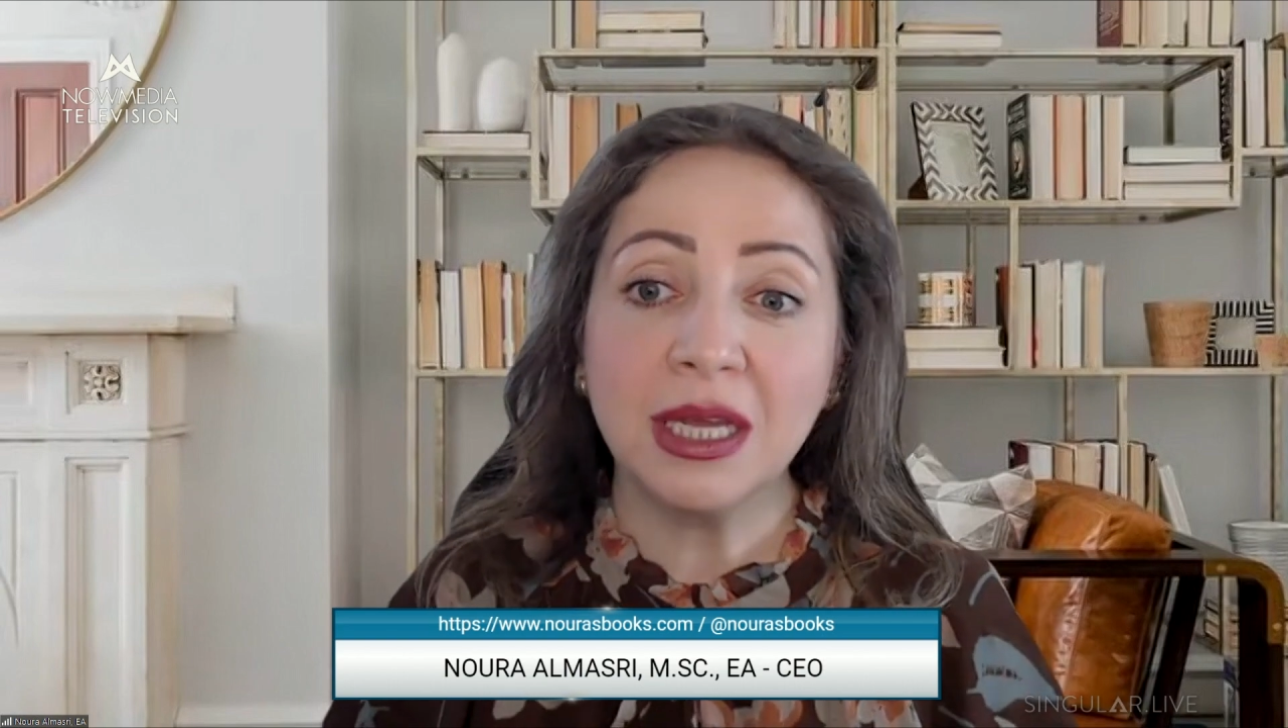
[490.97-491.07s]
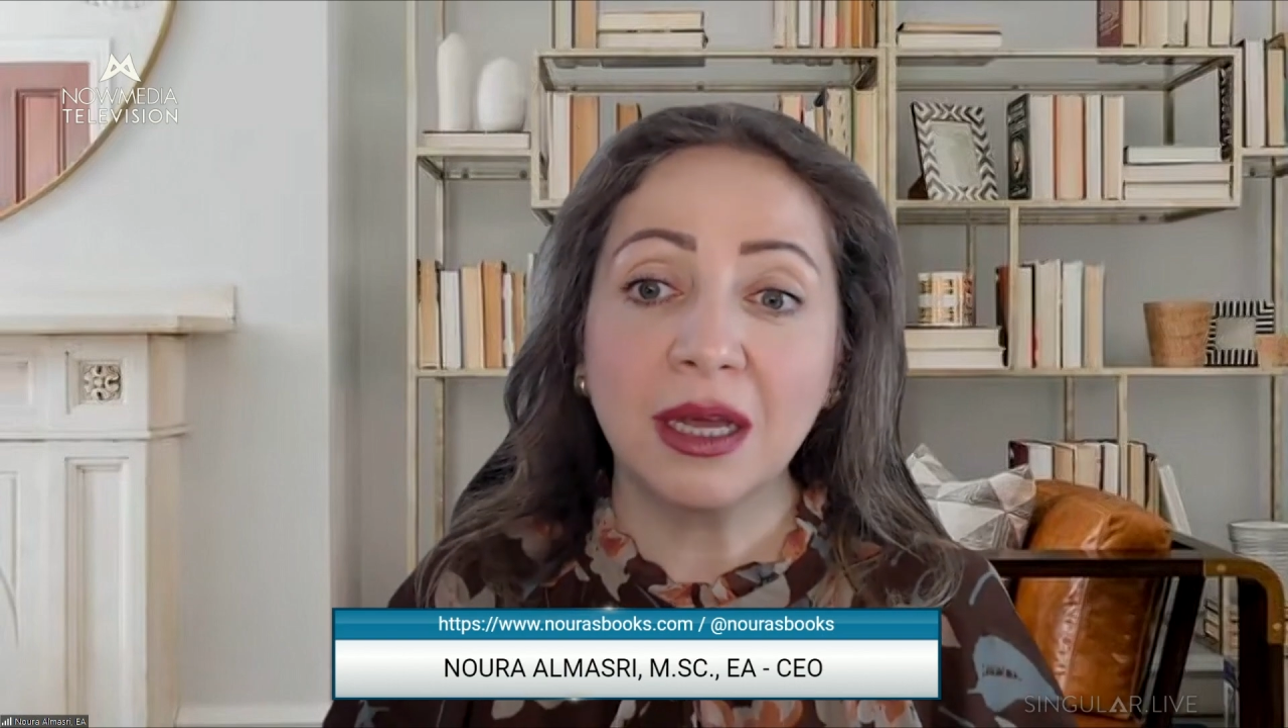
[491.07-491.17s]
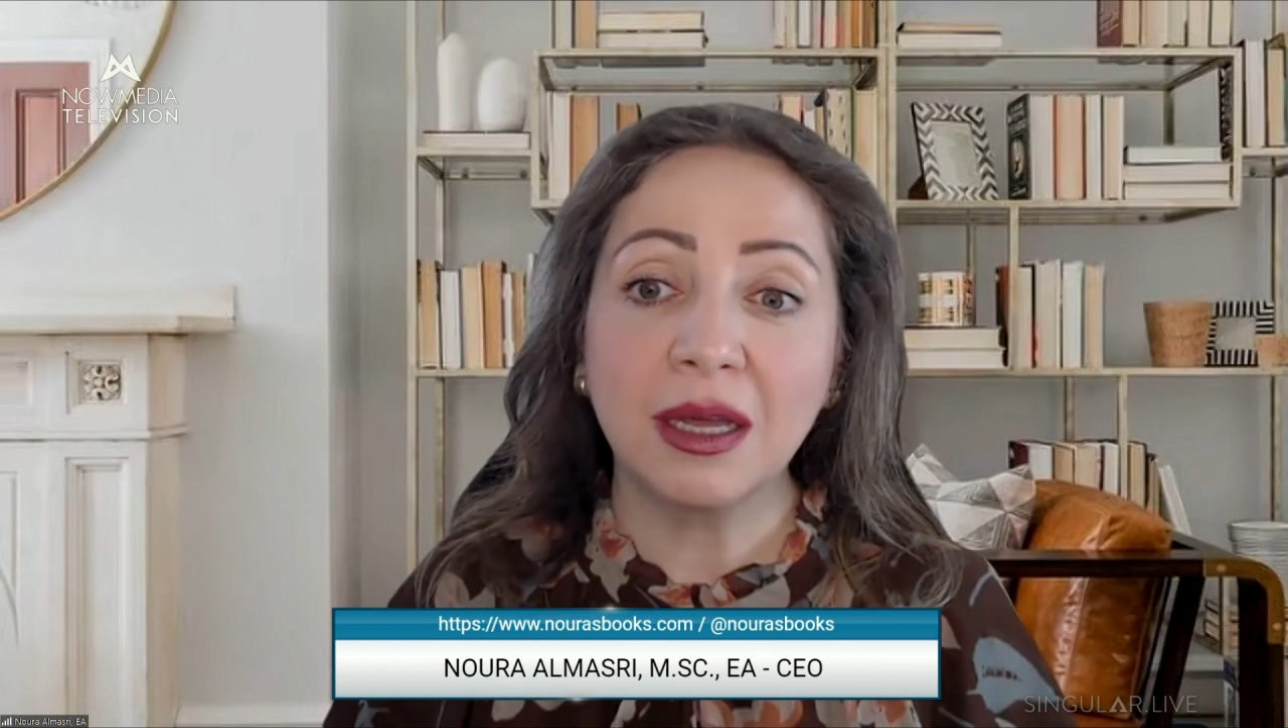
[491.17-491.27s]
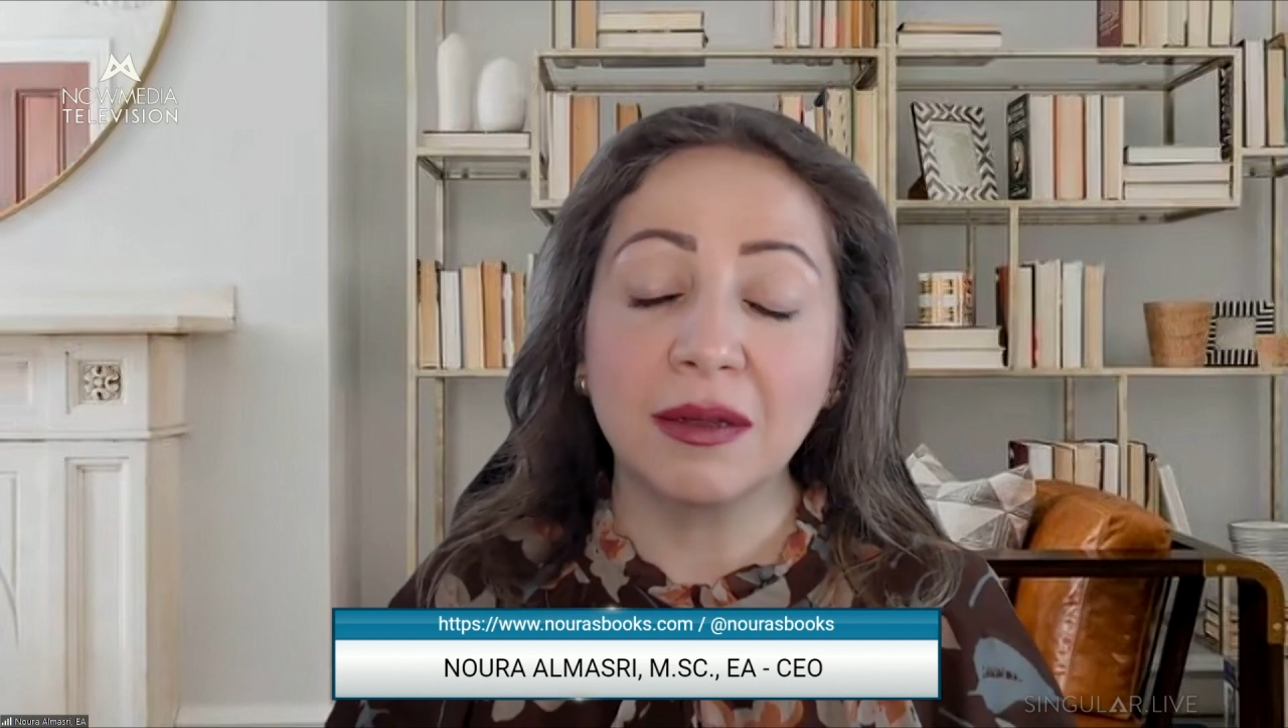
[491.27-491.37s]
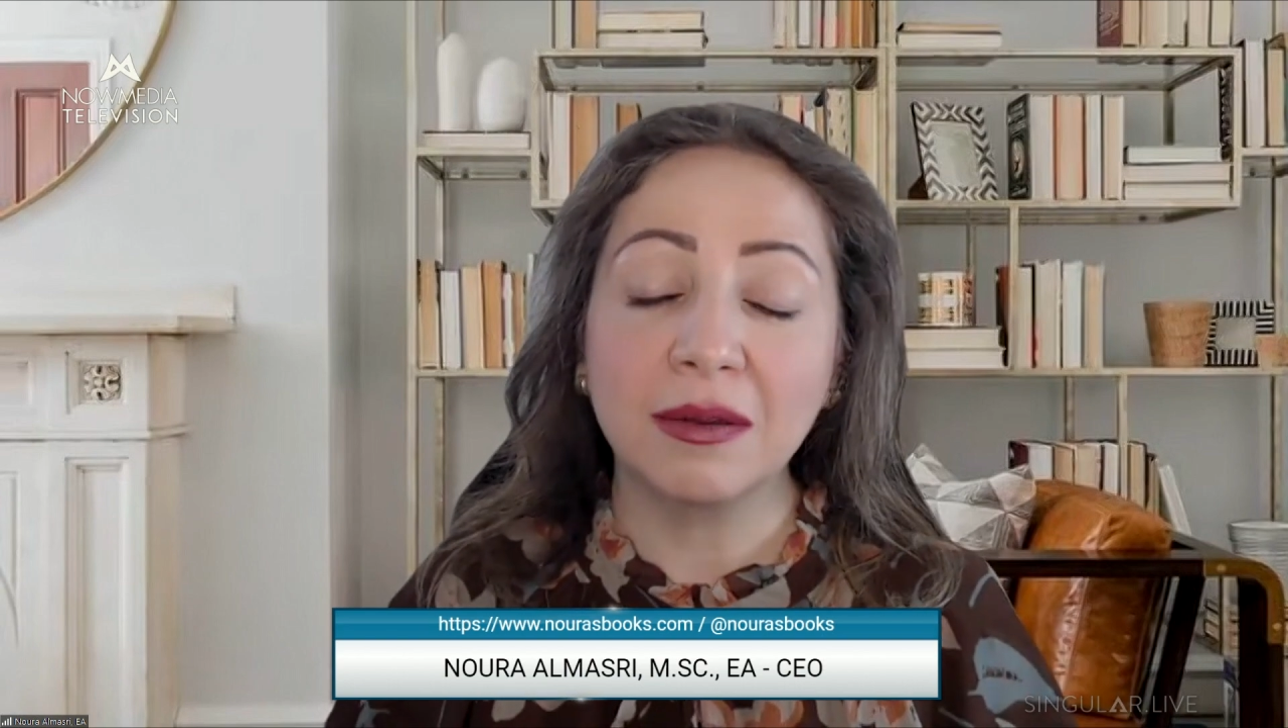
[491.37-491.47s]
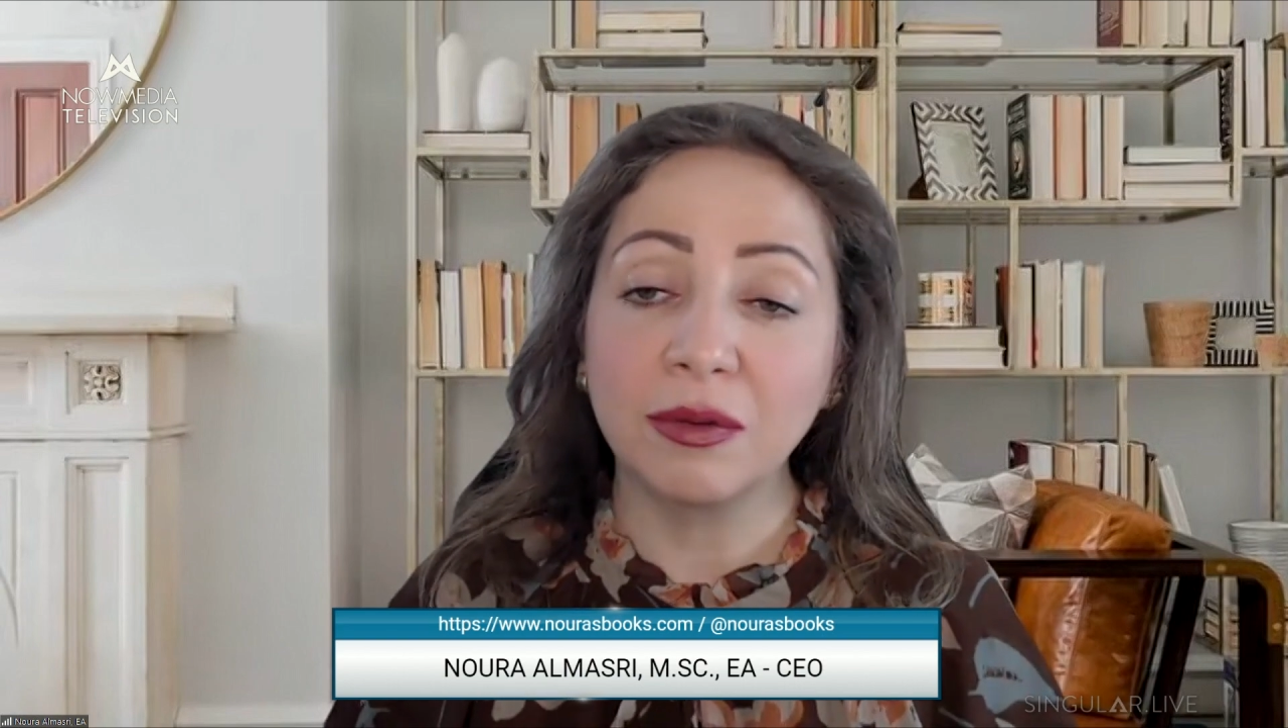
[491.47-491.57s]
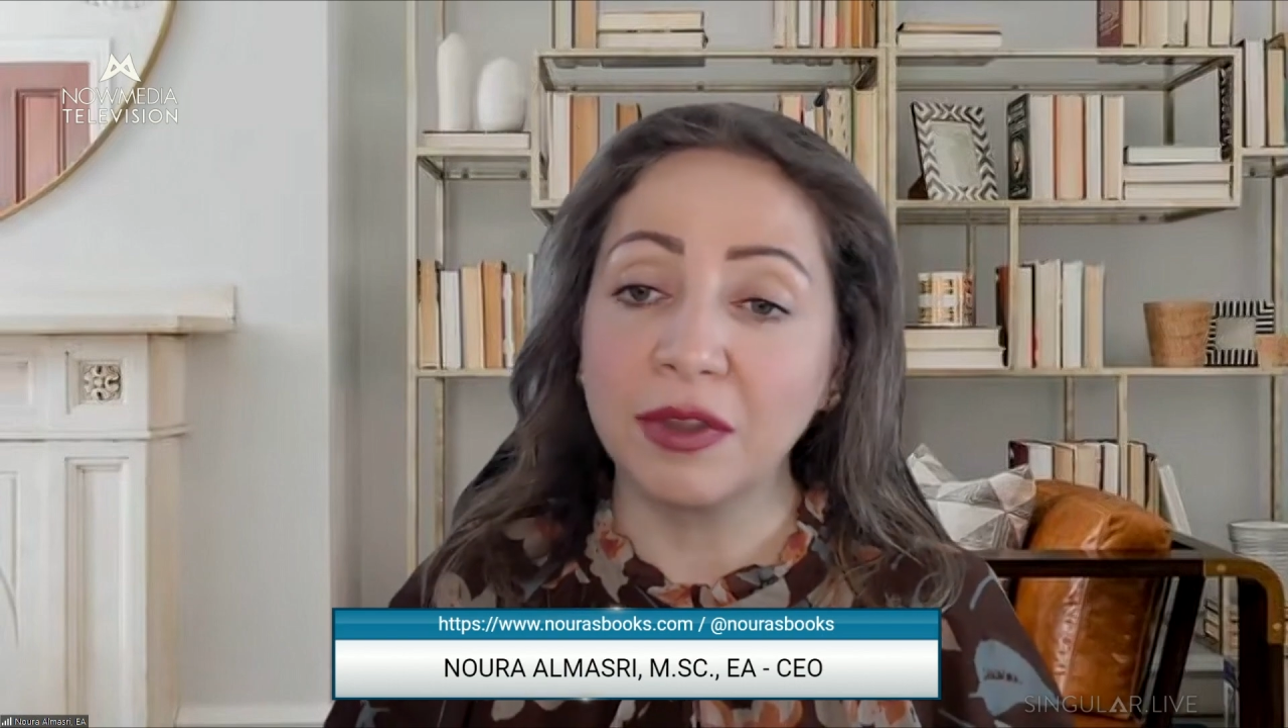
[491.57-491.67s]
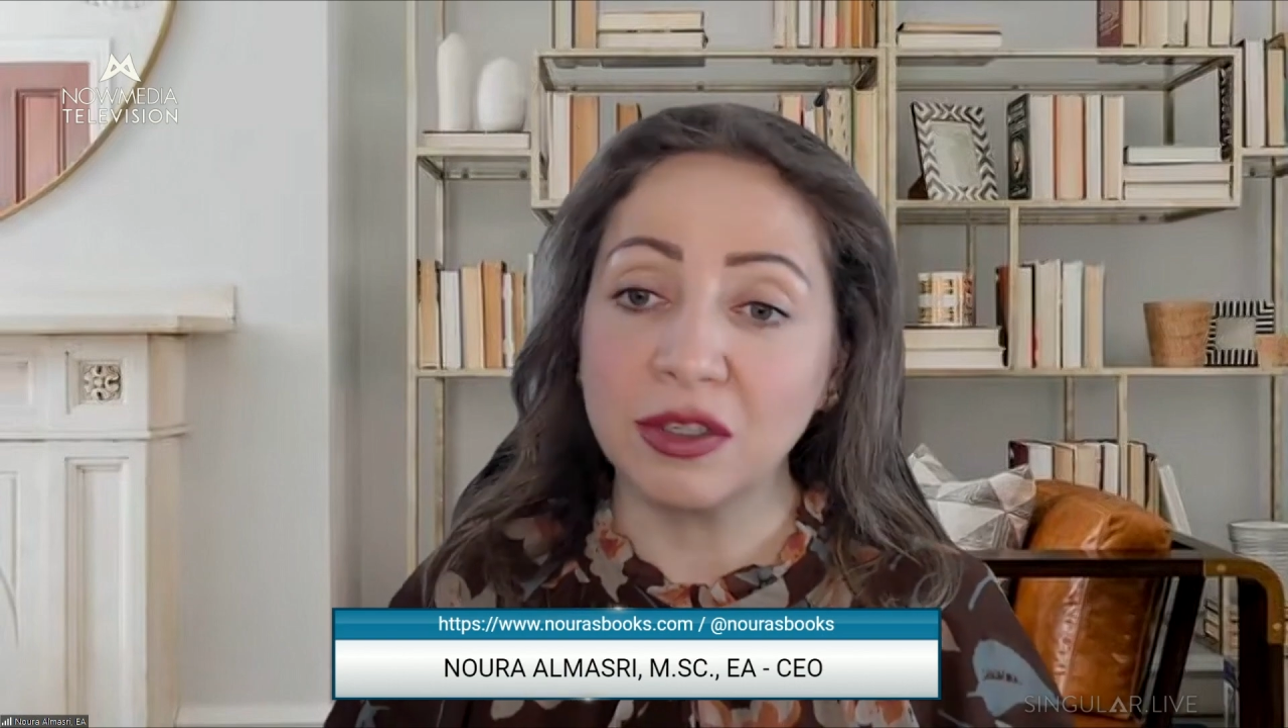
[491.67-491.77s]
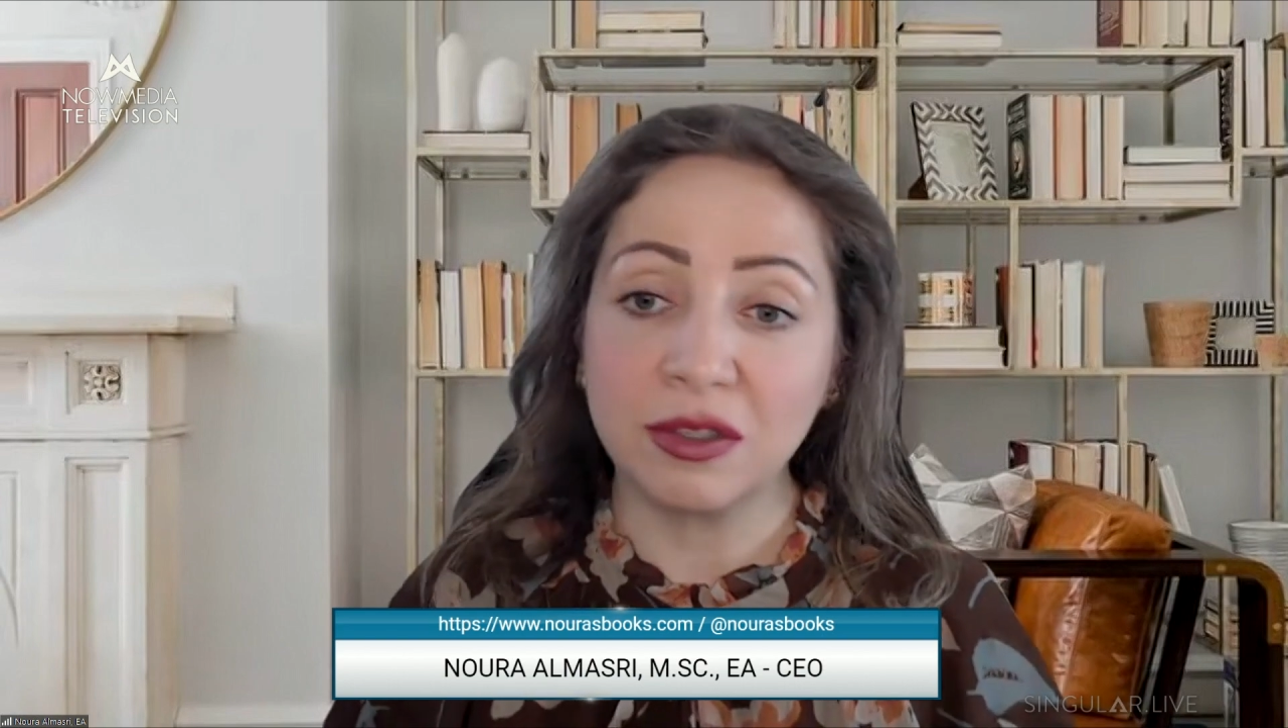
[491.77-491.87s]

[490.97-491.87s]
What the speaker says: There's